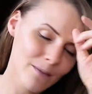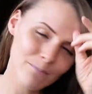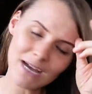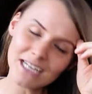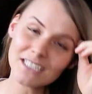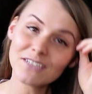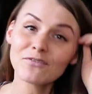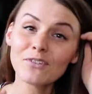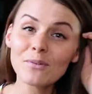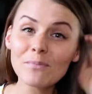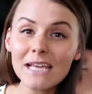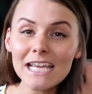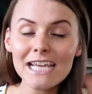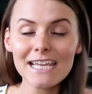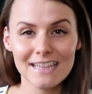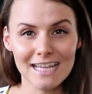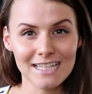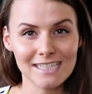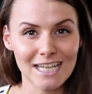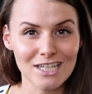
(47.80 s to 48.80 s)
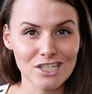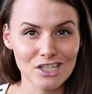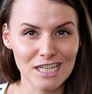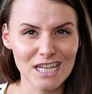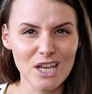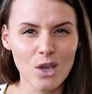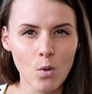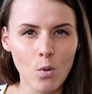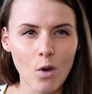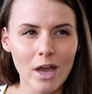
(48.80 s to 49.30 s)
But for me, that's
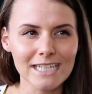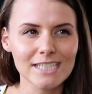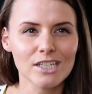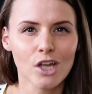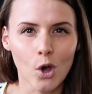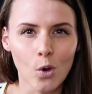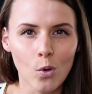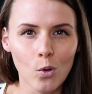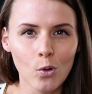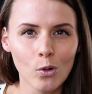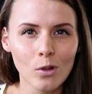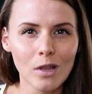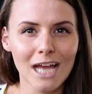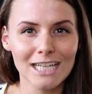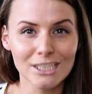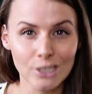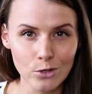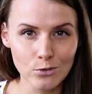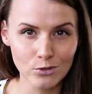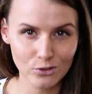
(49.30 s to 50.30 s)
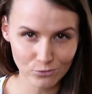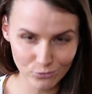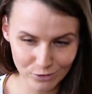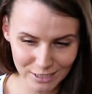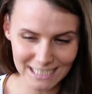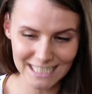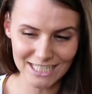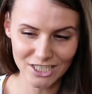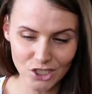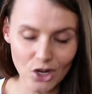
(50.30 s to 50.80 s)
actually quite a haul. I don't
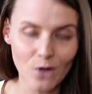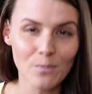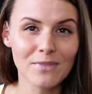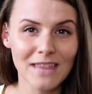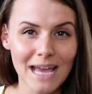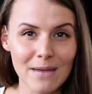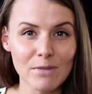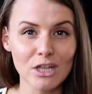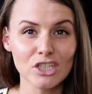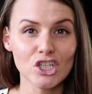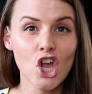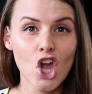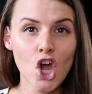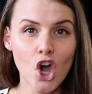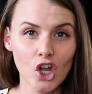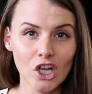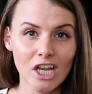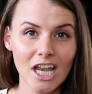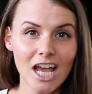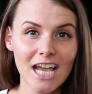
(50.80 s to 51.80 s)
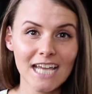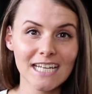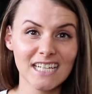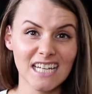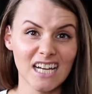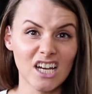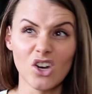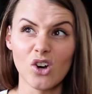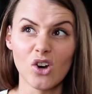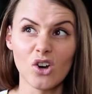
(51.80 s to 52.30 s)
really shop that much online
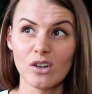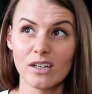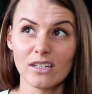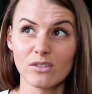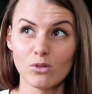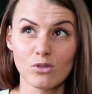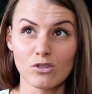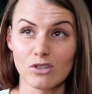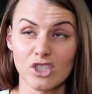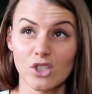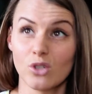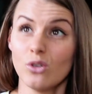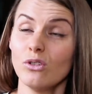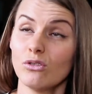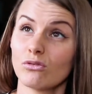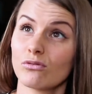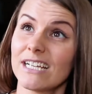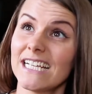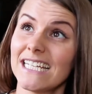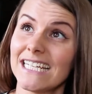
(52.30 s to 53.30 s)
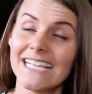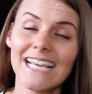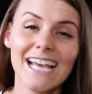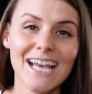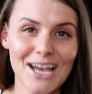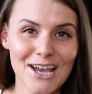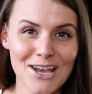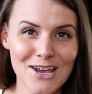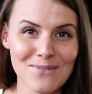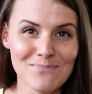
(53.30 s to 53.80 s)
or at all really,
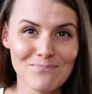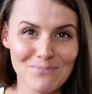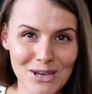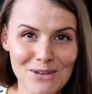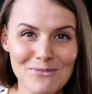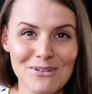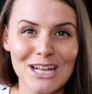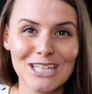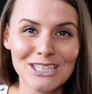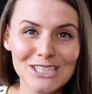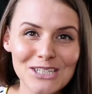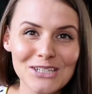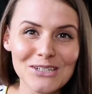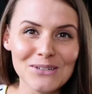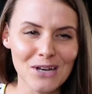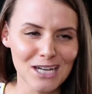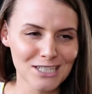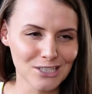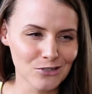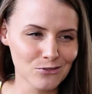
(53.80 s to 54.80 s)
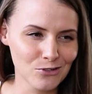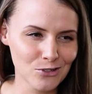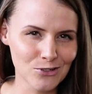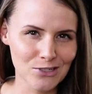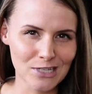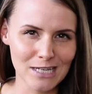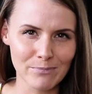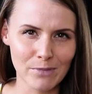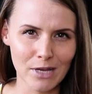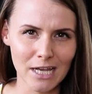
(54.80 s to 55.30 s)
but when I do, I don't
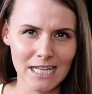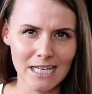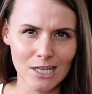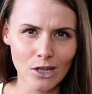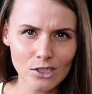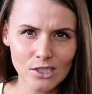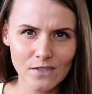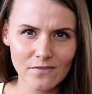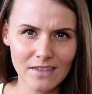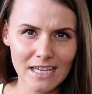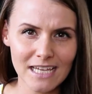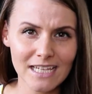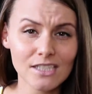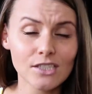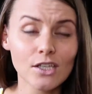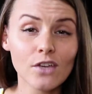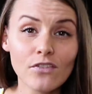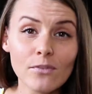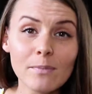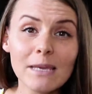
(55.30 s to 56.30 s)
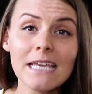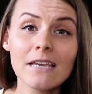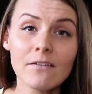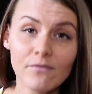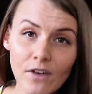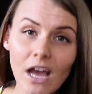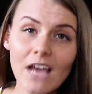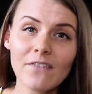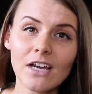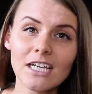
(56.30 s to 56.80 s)
usually buy lots of things. So for me,
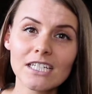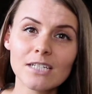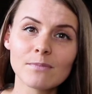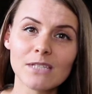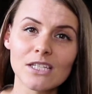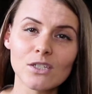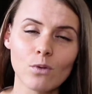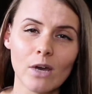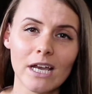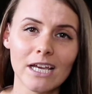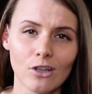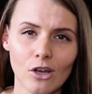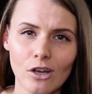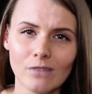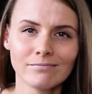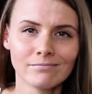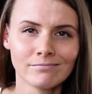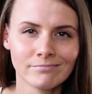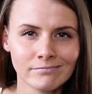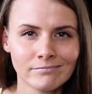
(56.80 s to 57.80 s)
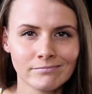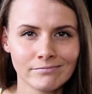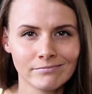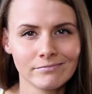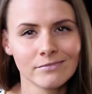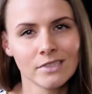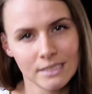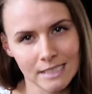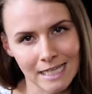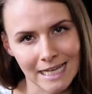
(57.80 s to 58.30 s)
5 items is quite a lot.
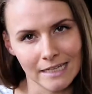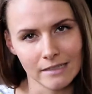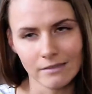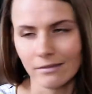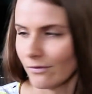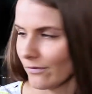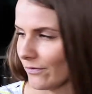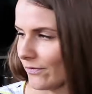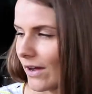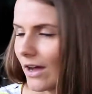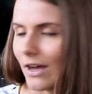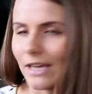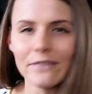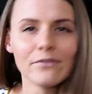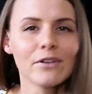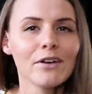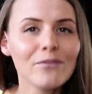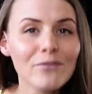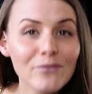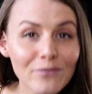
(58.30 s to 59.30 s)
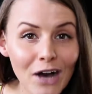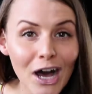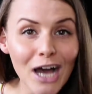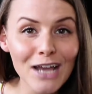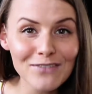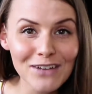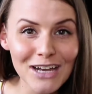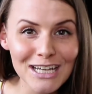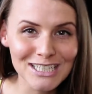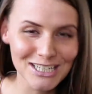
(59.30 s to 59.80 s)
10, 5.
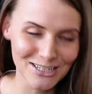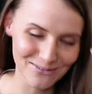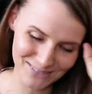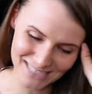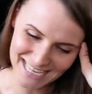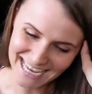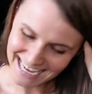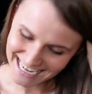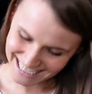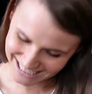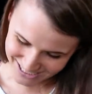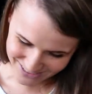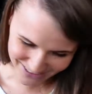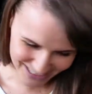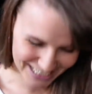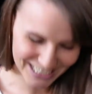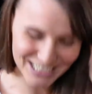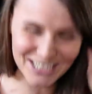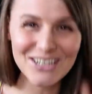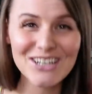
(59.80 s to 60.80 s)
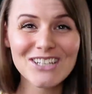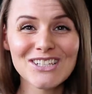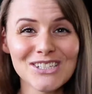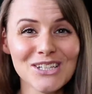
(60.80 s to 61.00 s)
5 items is quite a lot.